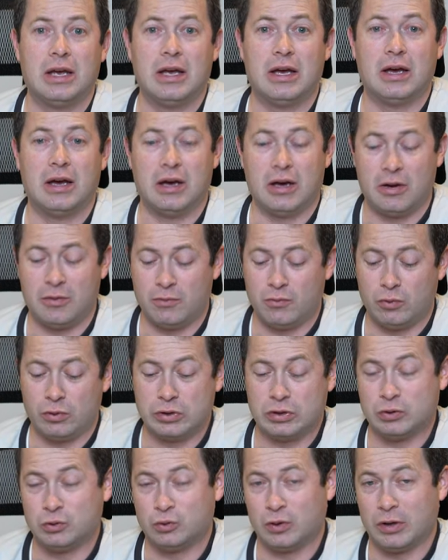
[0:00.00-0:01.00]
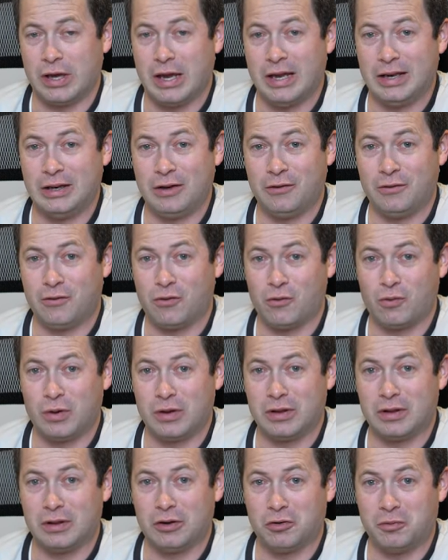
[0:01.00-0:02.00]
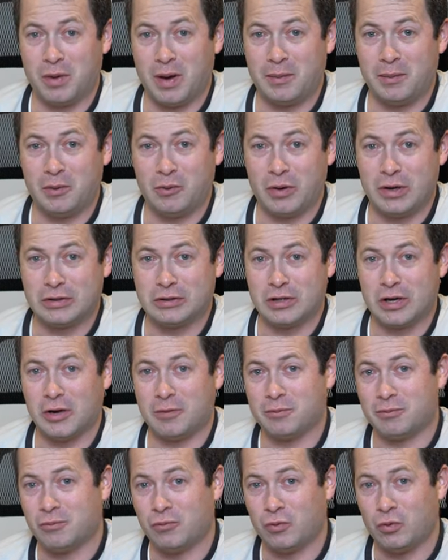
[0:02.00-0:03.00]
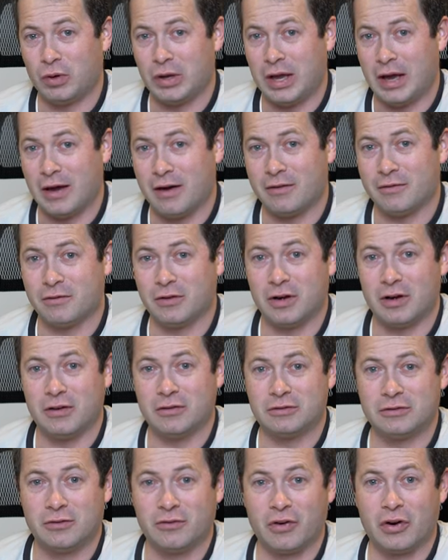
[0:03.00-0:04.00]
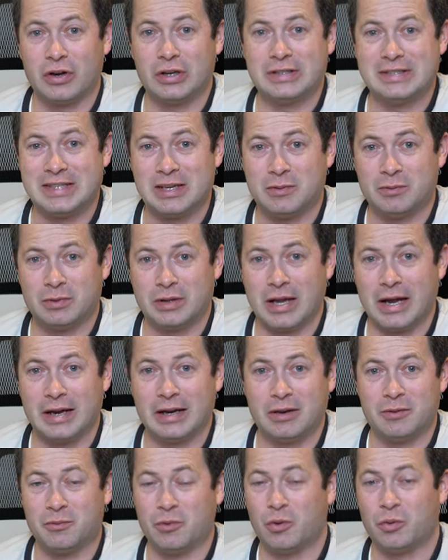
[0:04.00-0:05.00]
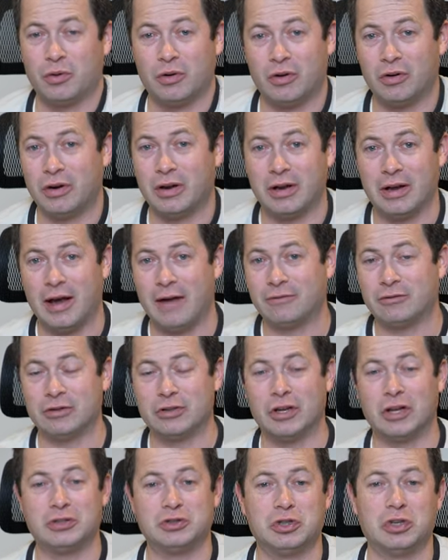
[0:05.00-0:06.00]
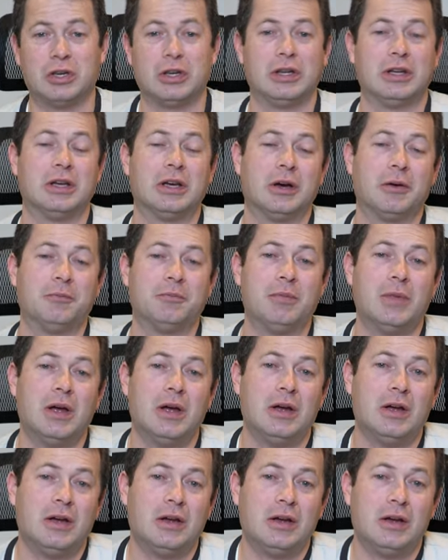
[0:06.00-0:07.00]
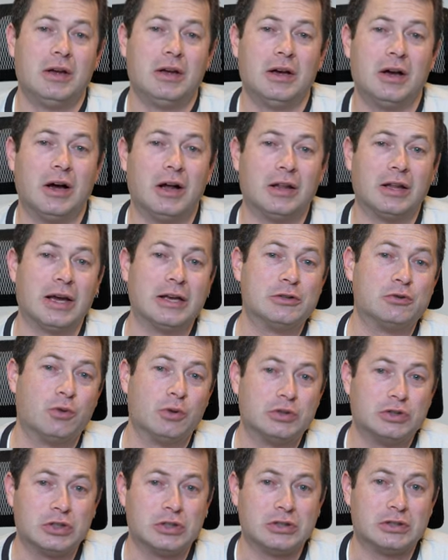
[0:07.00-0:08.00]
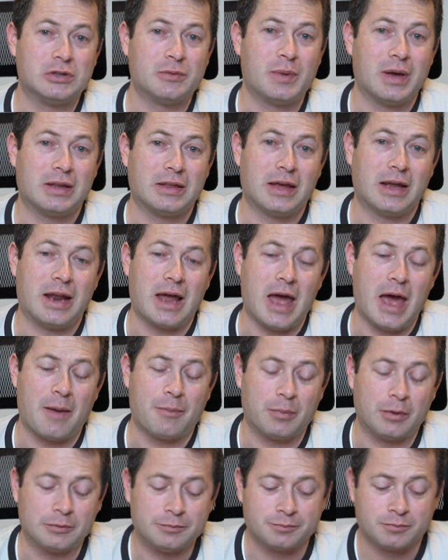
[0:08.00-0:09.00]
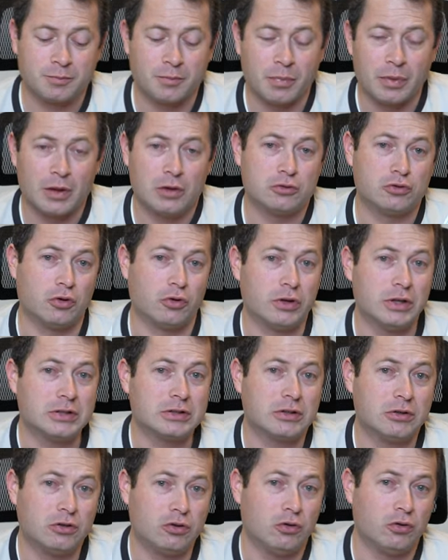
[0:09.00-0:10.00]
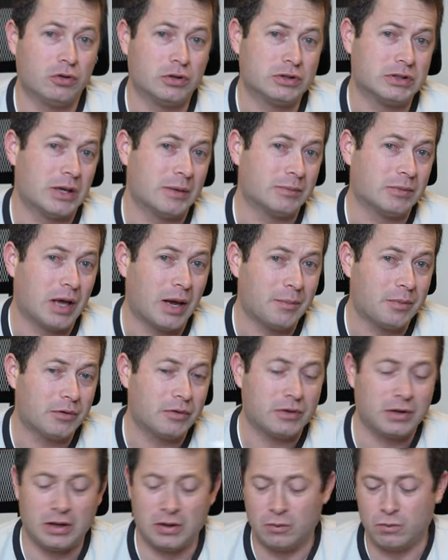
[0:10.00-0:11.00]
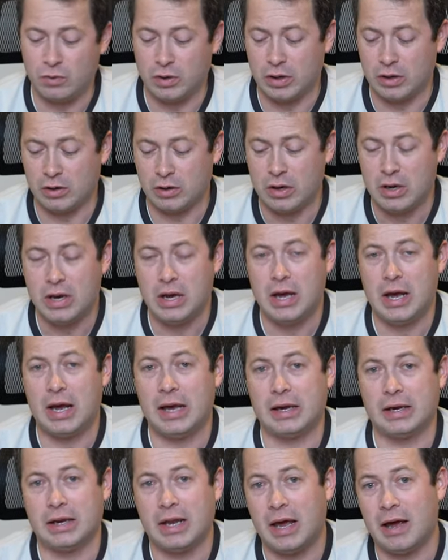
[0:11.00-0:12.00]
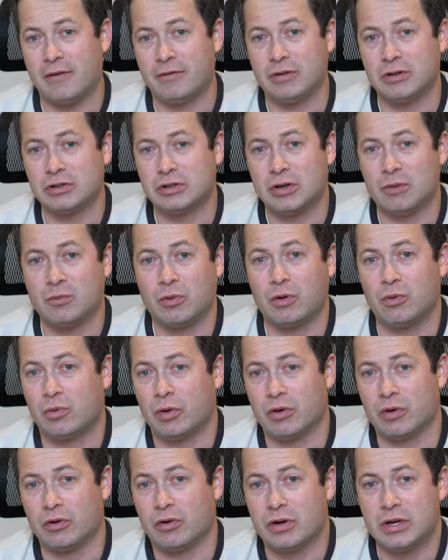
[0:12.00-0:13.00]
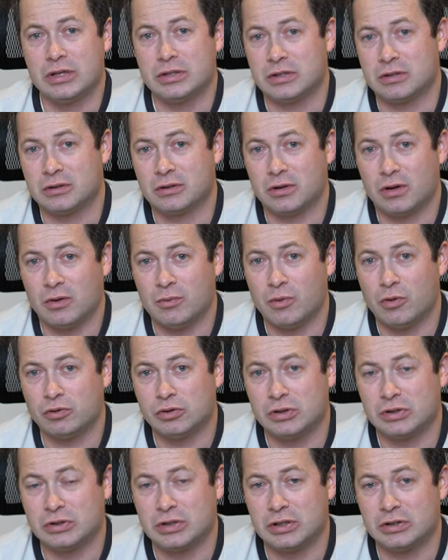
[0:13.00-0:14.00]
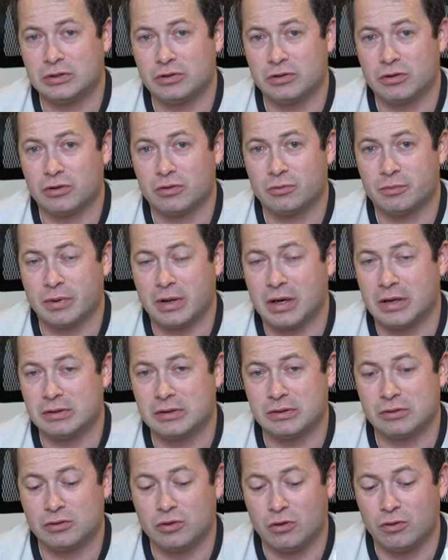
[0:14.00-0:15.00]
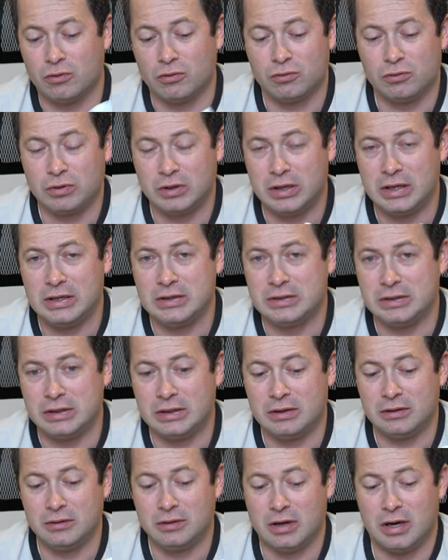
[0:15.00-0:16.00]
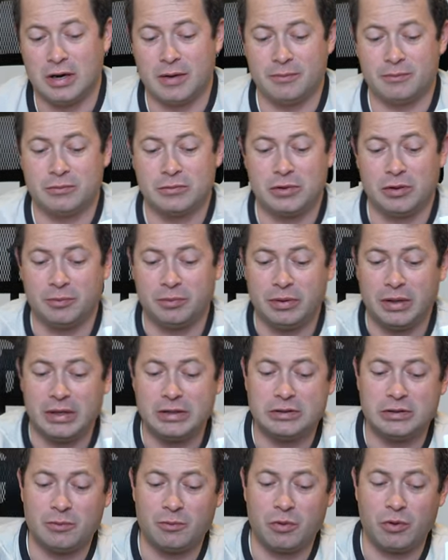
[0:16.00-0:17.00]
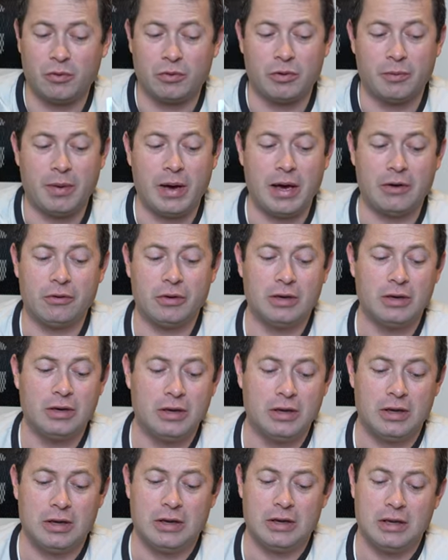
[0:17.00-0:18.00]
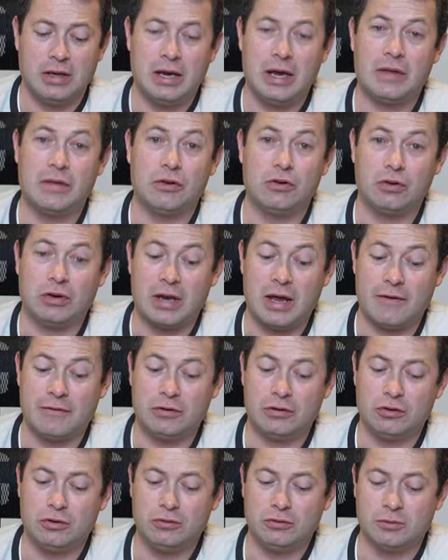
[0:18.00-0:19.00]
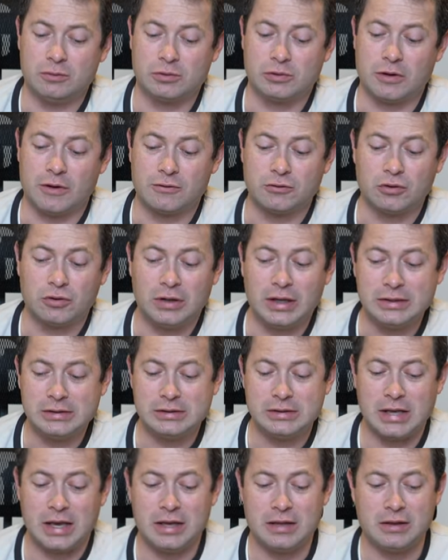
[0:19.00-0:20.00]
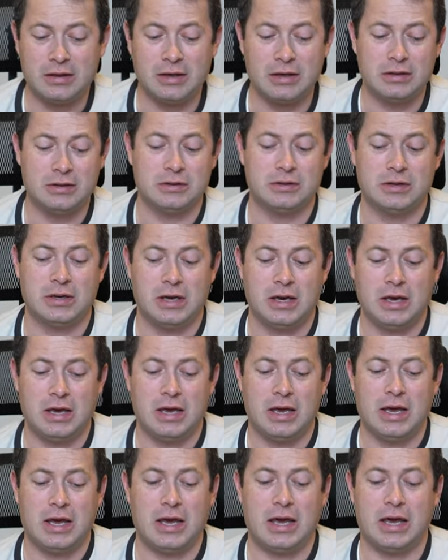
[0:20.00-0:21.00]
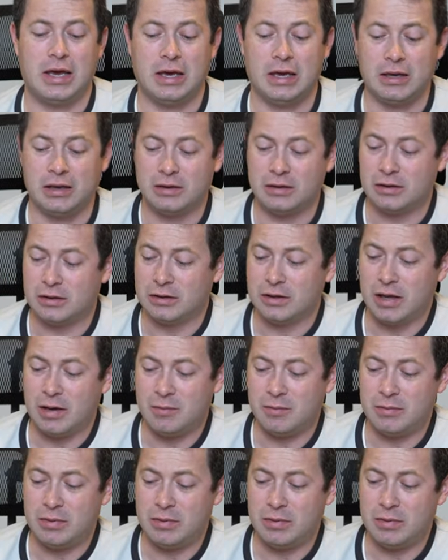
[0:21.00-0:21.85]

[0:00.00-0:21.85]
um, which is really handy for when the little baby wakes up we have uh, some very dim lighting, but we don't have to touch any um, uh, light switches to make that happen. So this could do the same type of thing where I could have this somewhere where there isn't a motion sensor because it's so easy um, to place somewhere with the battery and then you can have it do some stuff. So let's take these and let